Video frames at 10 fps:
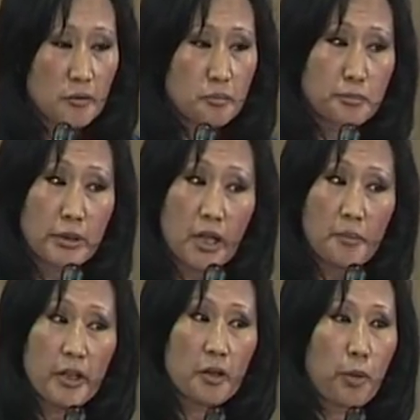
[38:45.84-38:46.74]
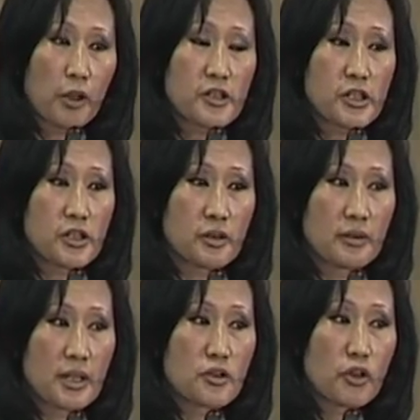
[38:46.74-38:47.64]
Becoming a politician
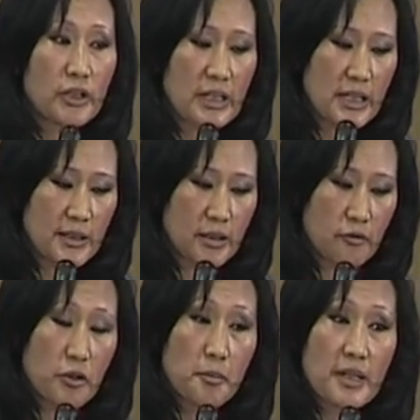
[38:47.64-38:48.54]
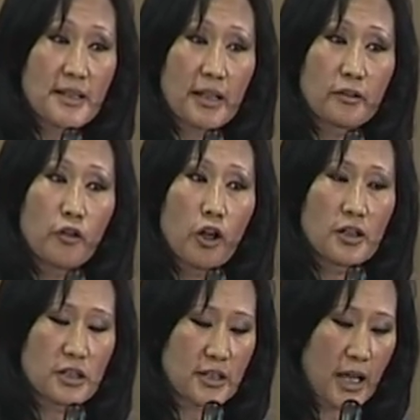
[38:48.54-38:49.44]
is not easy. We must
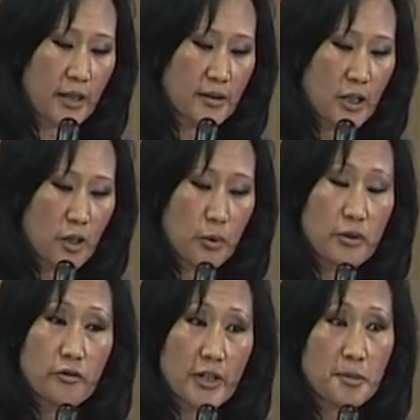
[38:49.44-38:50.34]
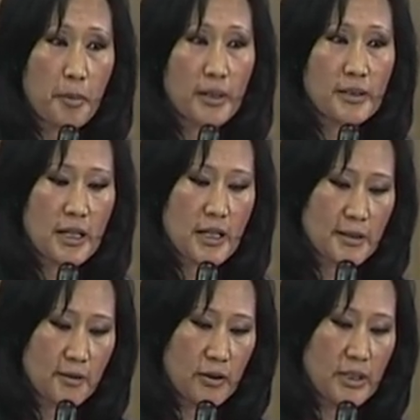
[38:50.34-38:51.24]
acknowledge that with respect,
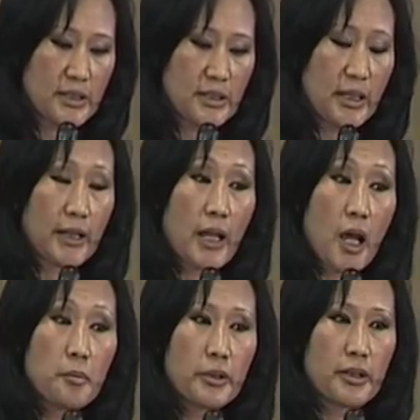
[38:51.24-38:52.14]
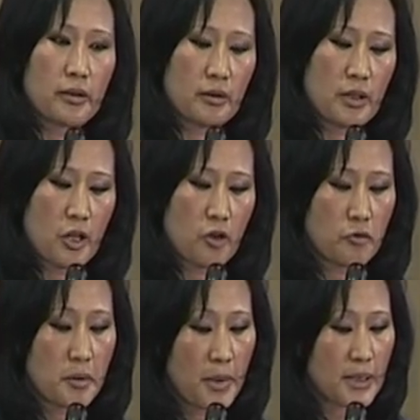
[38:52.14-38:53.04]
civility, and empathy.
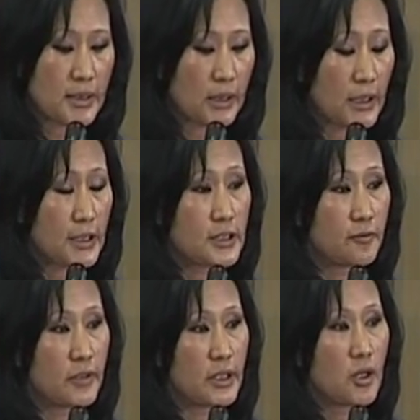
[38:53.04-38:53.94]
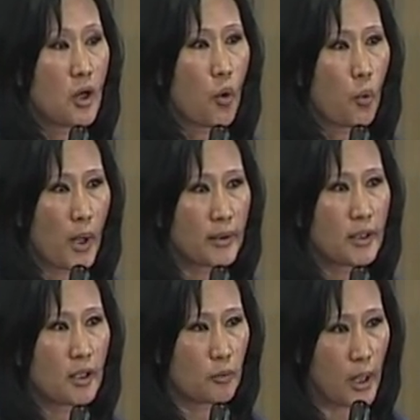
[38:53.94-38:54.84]
We must collectively
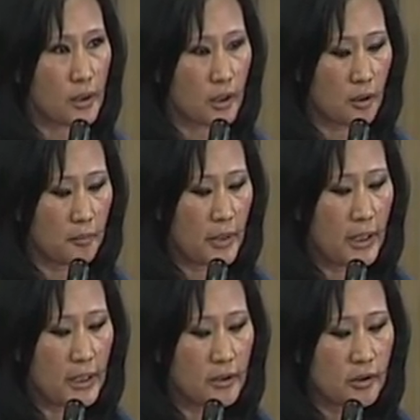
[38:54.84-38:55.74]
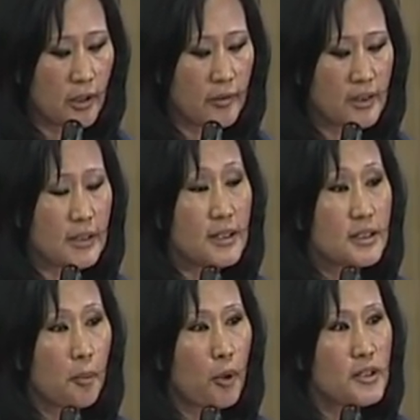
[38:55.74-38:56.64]
welcome, encourage, and
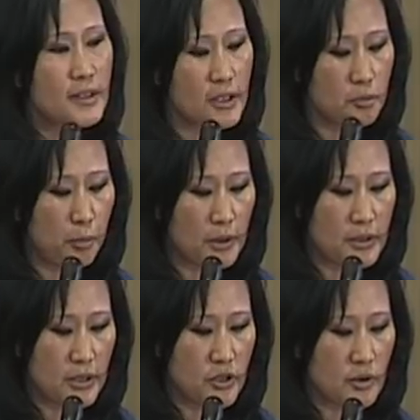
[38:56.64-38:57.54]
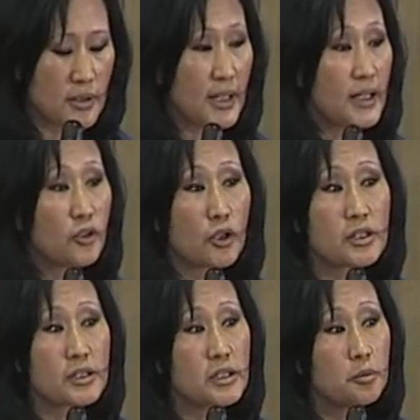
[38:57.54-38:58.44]
support such politicians and not
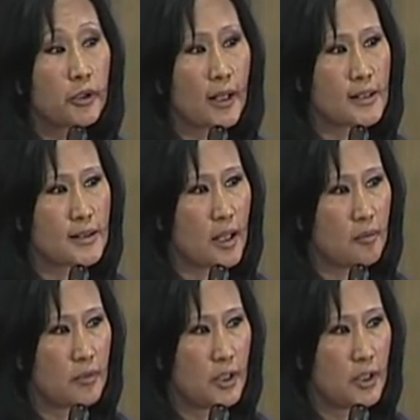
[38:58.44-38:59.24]
demonize them.